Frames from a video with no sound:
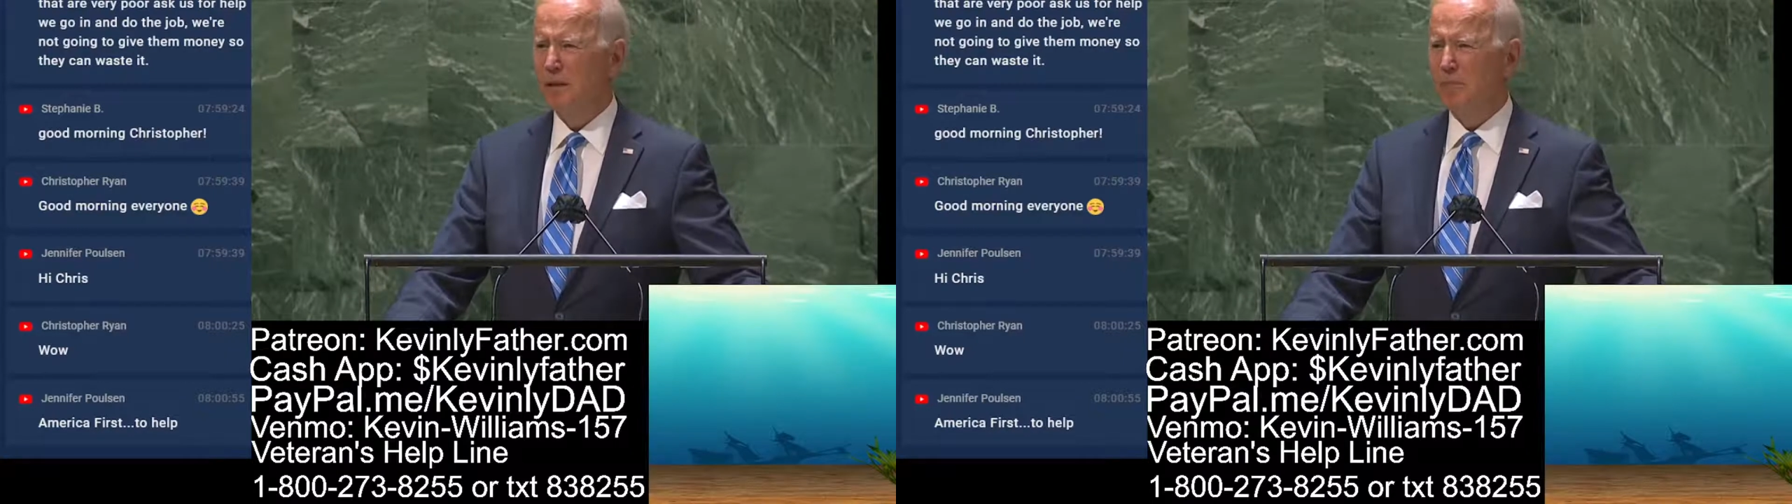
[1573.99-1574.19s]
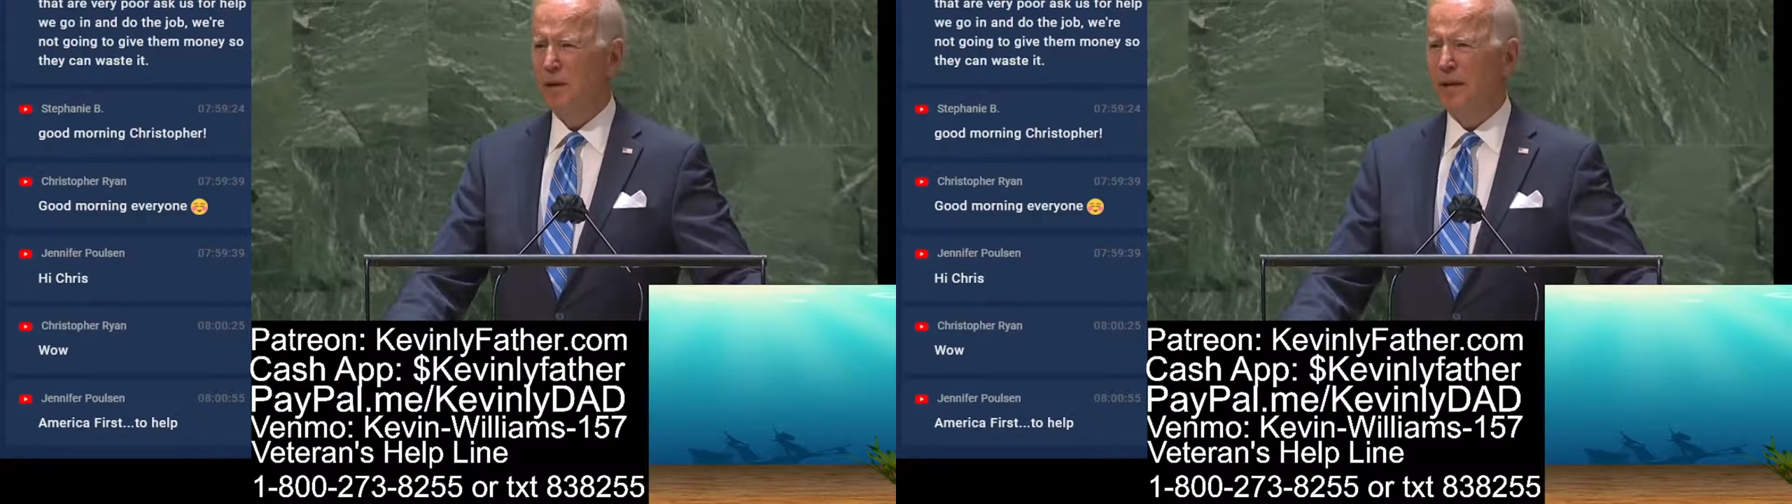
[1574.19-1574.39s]

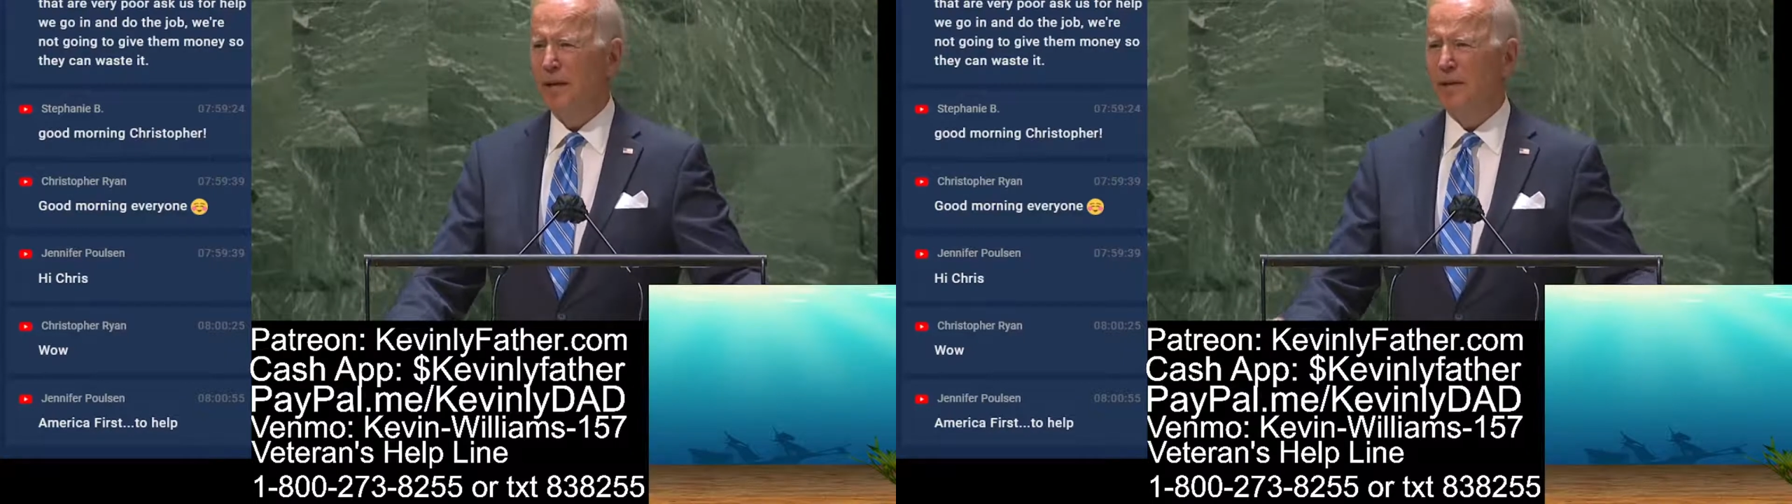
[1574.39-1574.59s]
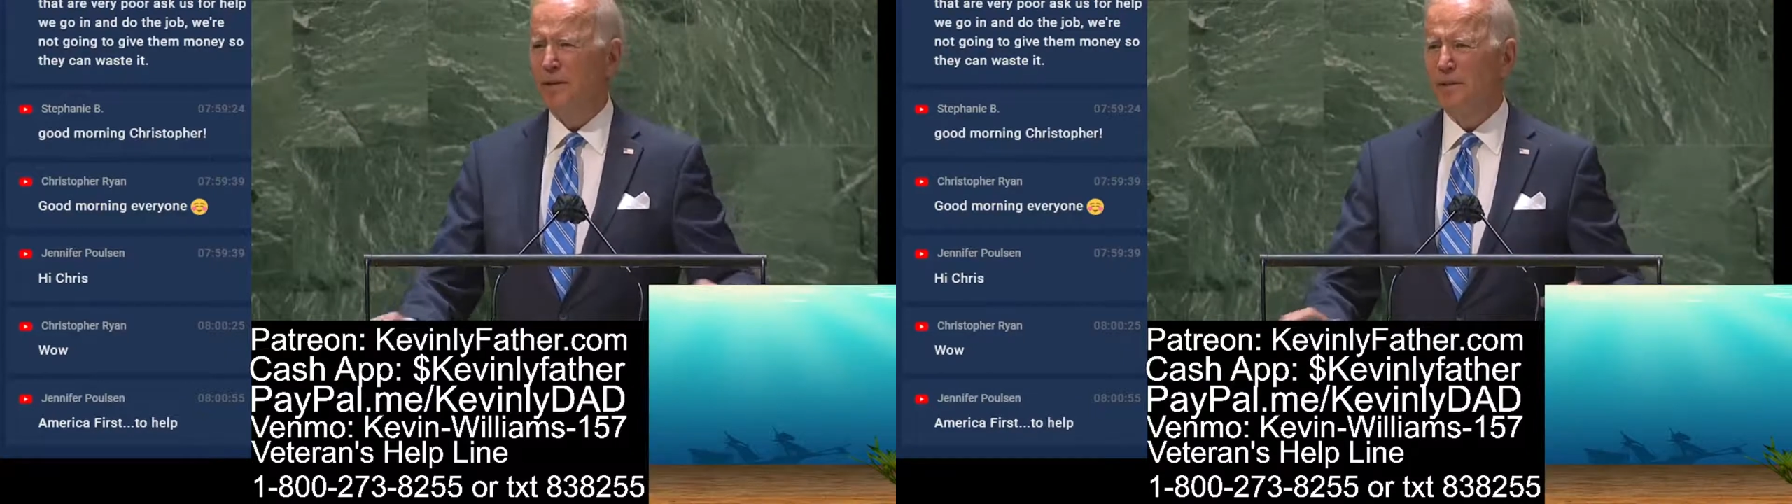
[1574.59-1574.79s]
and bring an
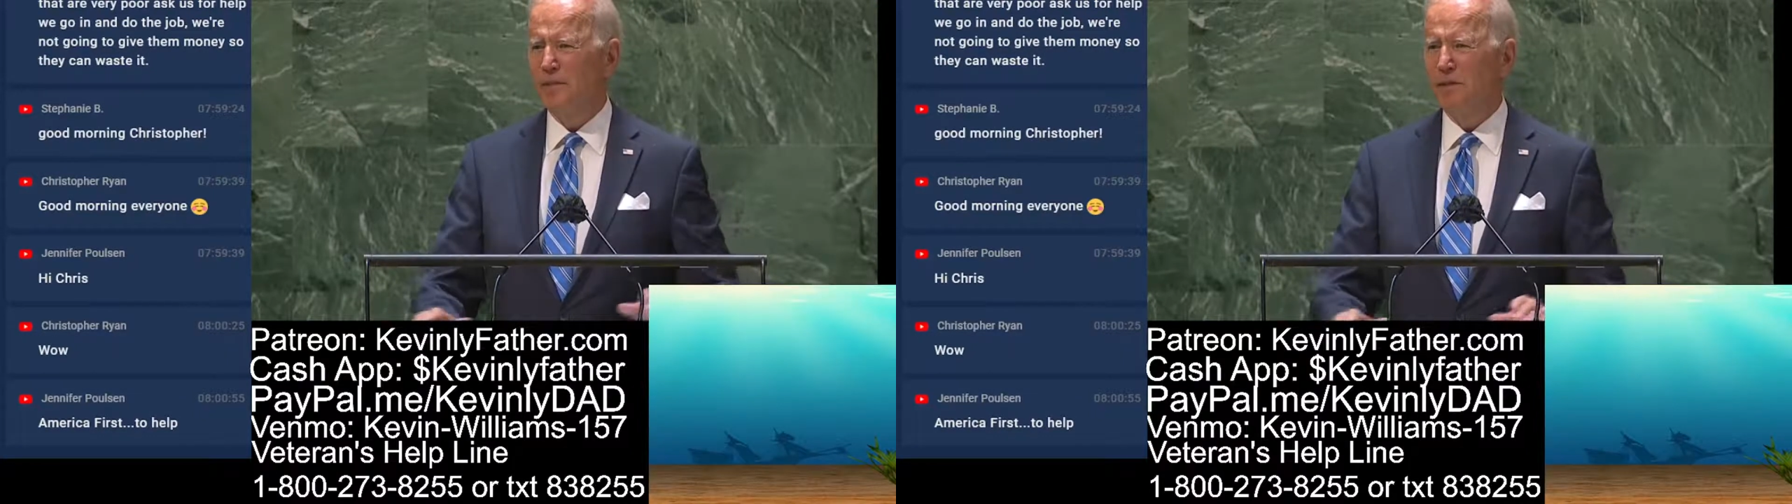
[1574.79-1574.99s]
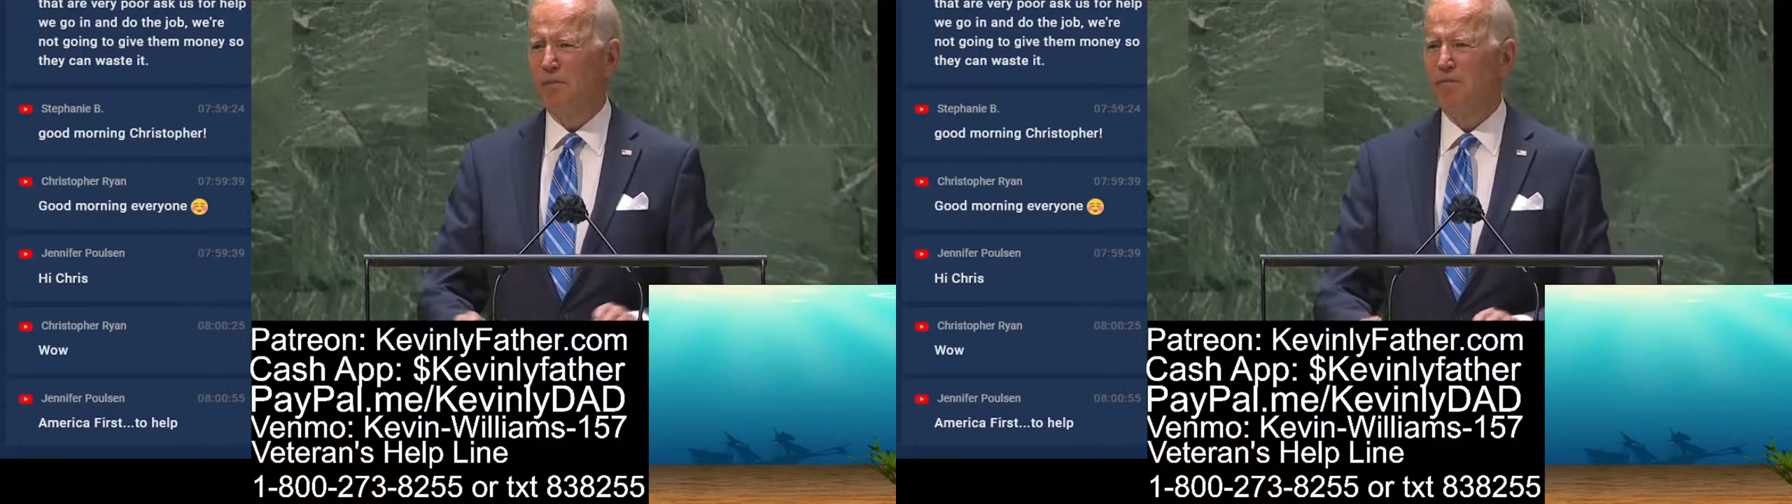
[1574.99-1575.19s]
end to this
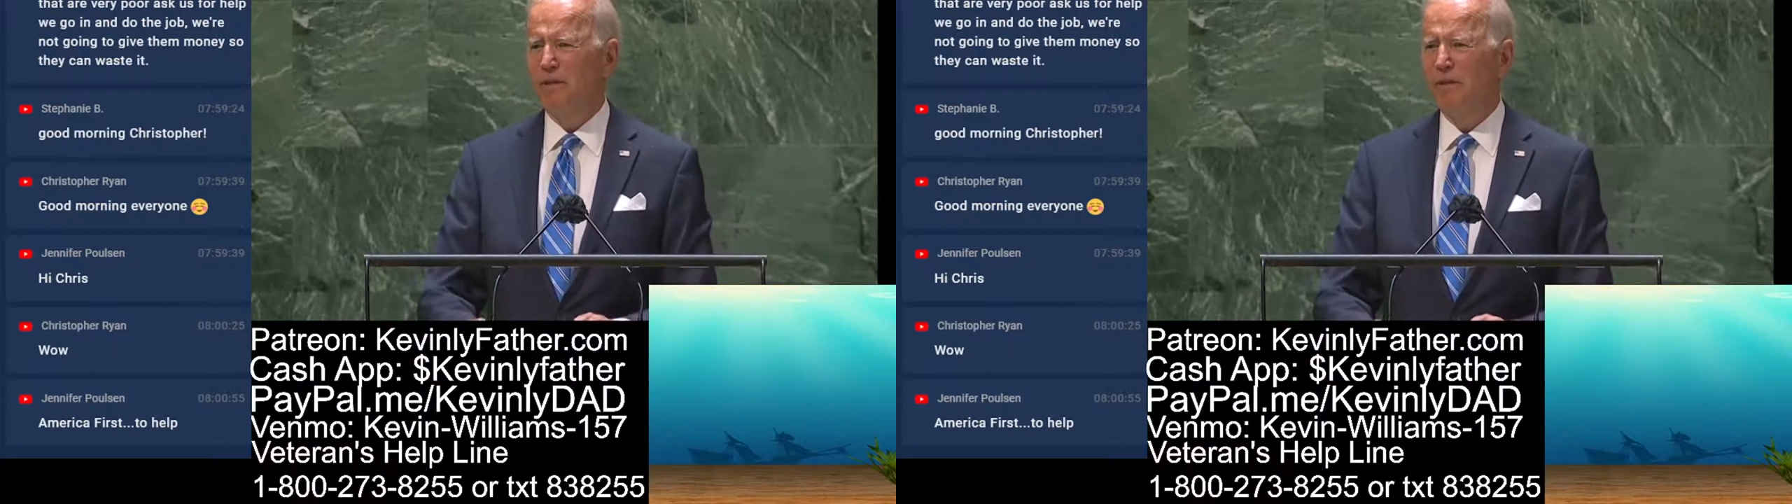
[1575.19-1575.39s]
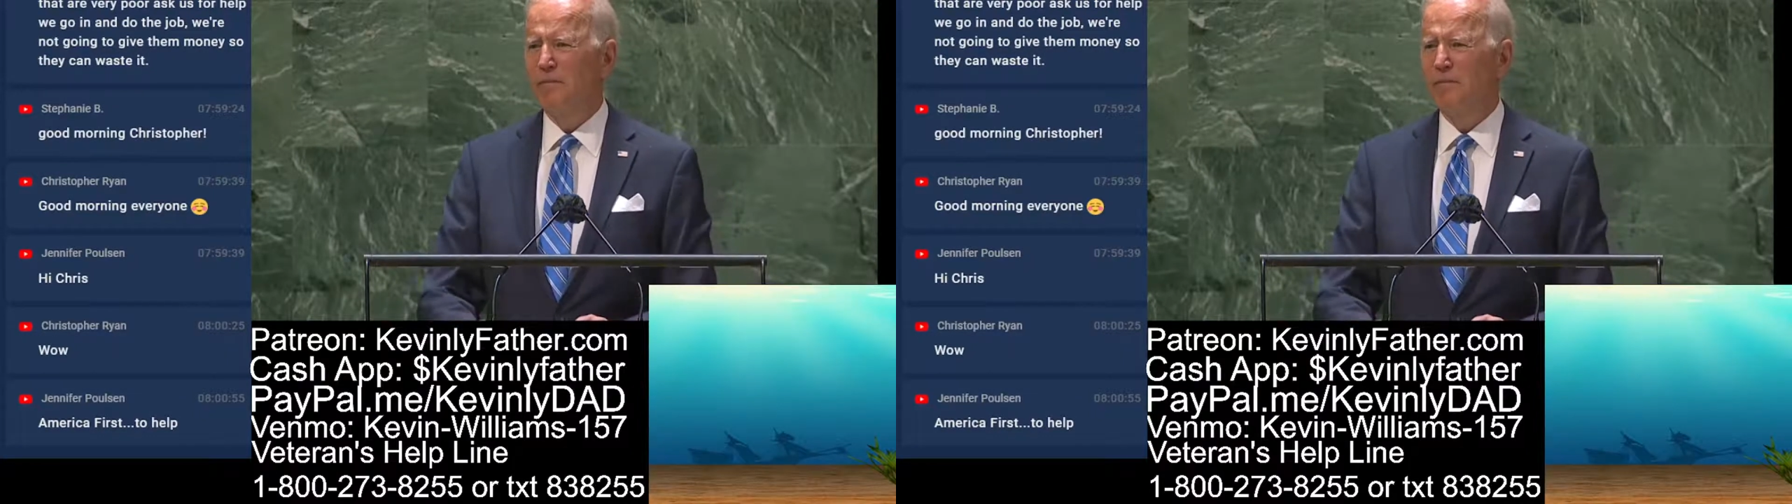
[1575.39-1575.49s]
suffering.